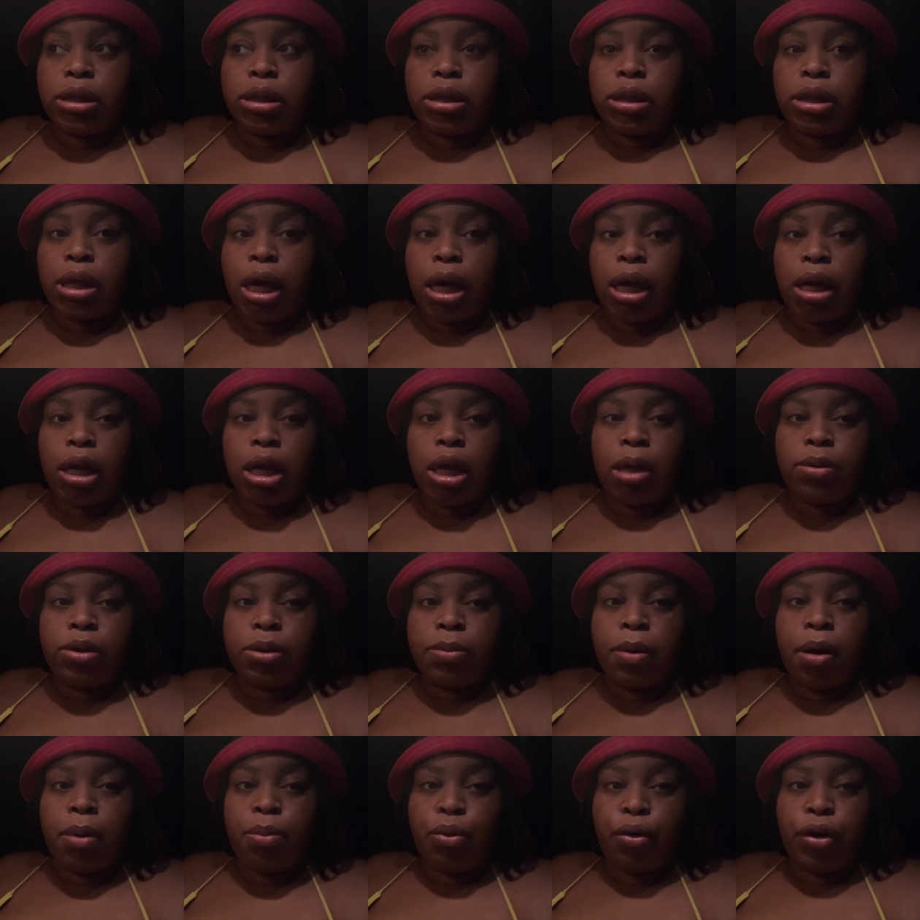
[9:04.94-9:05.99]
I had to come
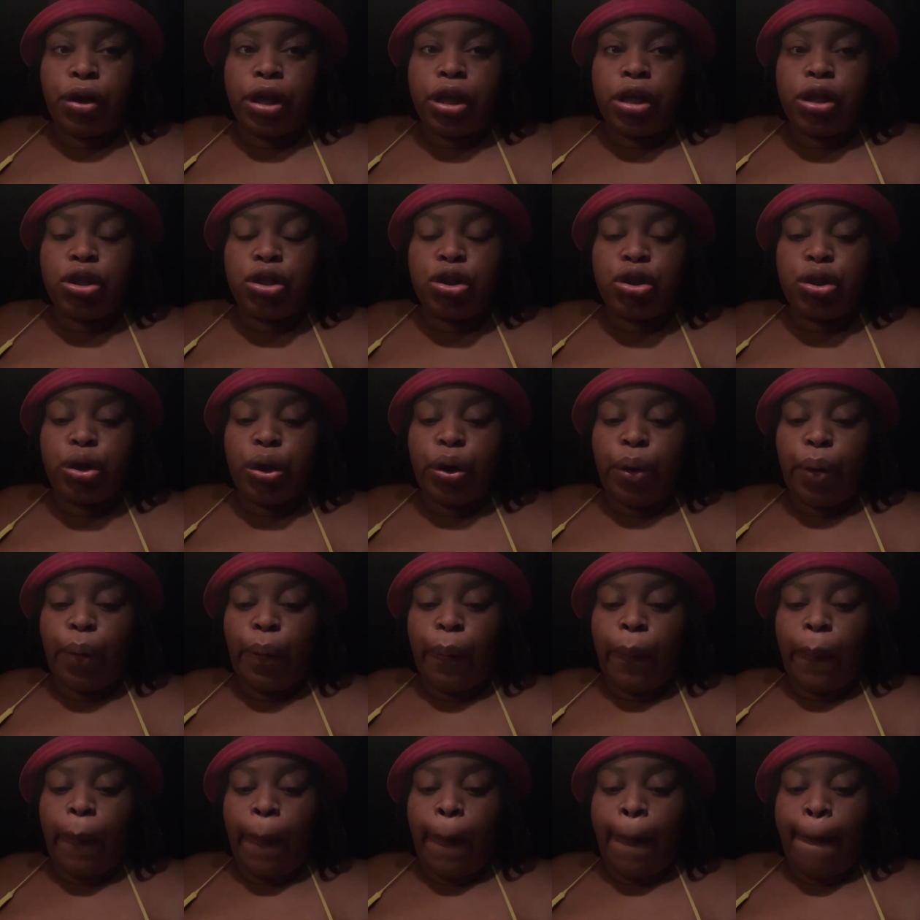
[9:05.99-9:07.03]
tomorrow morning.
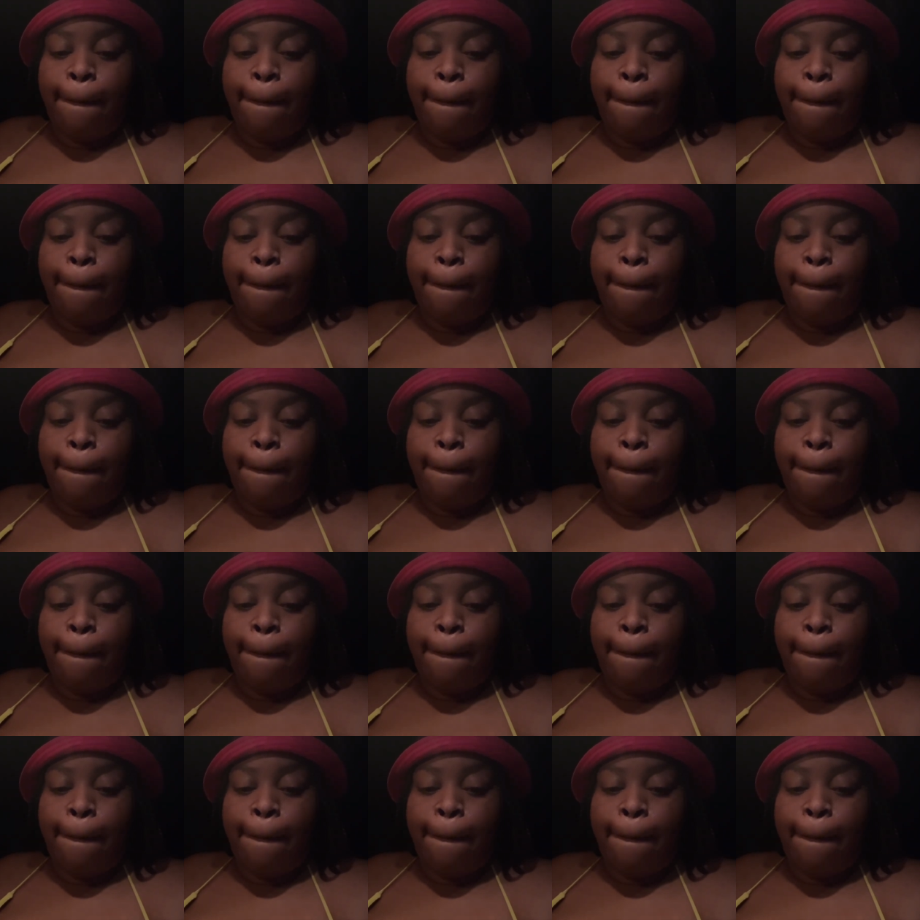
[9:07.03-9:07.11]
So